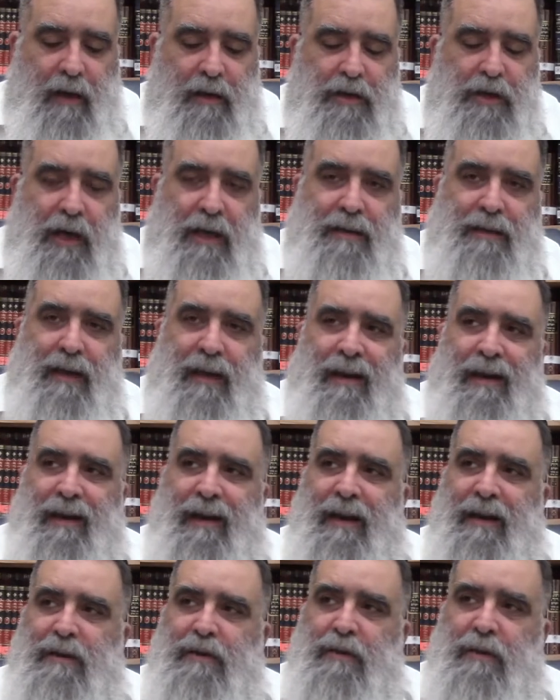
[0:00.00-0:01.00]
just an
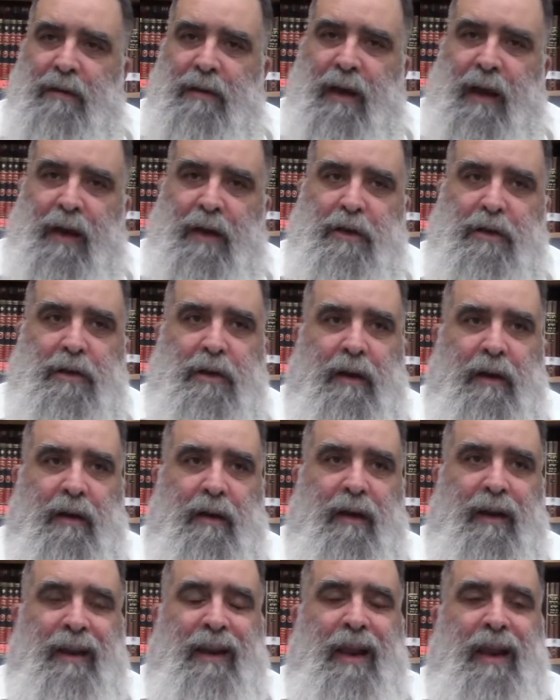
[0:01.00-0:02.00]
introduction,
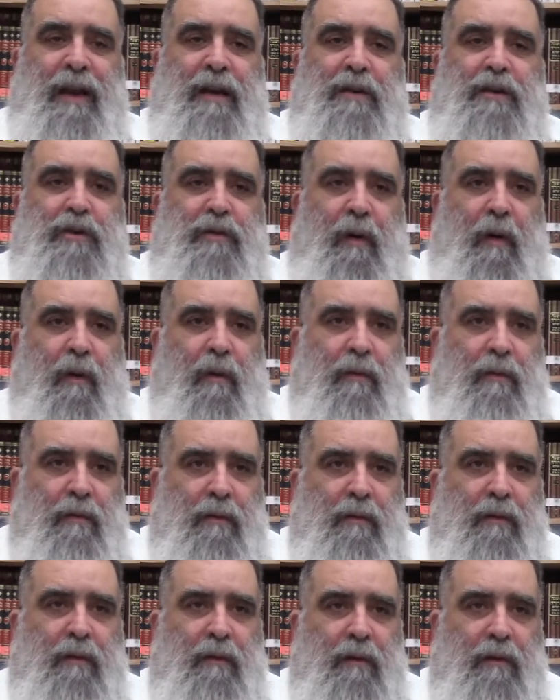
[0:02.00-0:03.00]
an intro
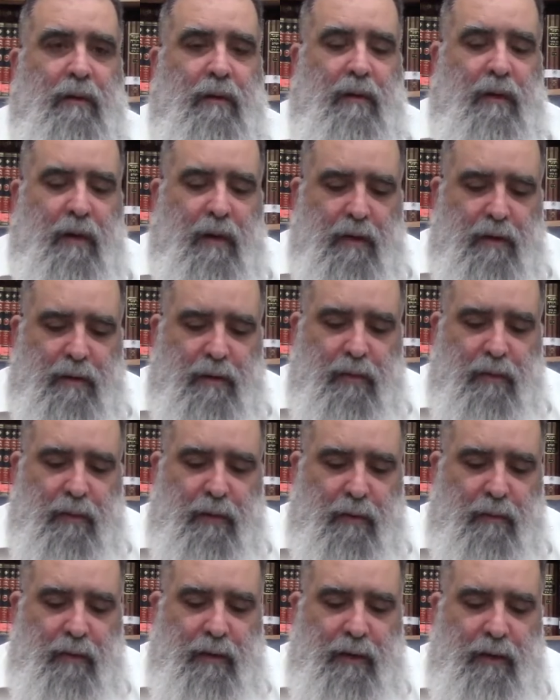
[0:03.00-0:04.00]
to
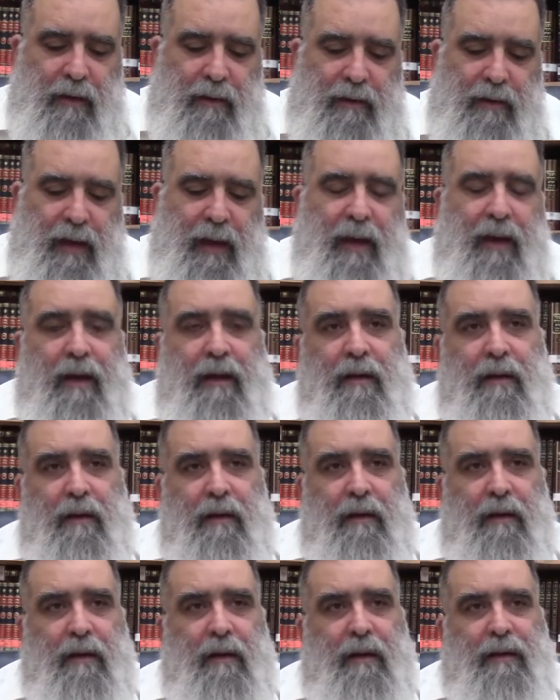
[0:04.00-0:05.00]
the real thing
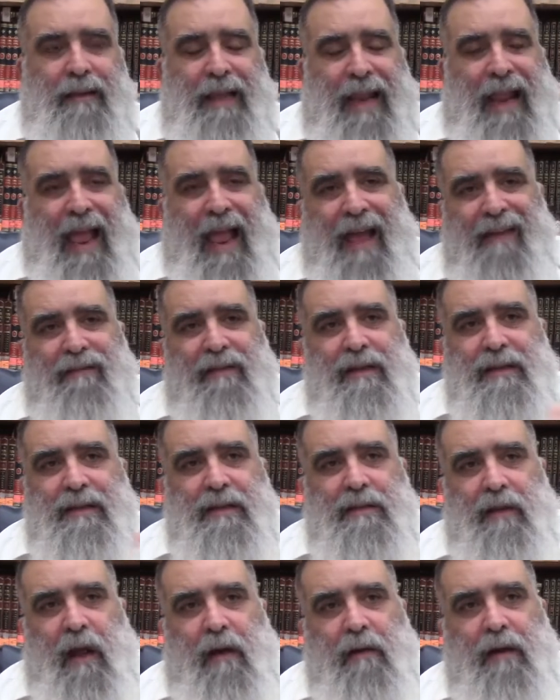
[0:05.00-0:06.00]
that haven't
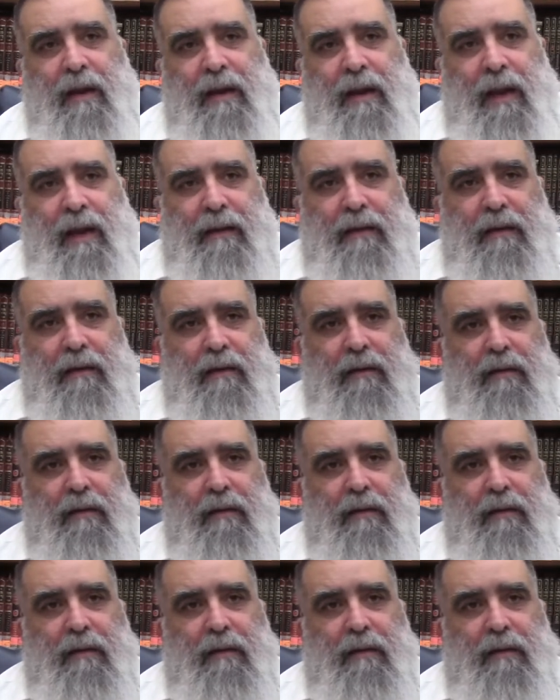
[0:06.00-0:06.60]
started yet.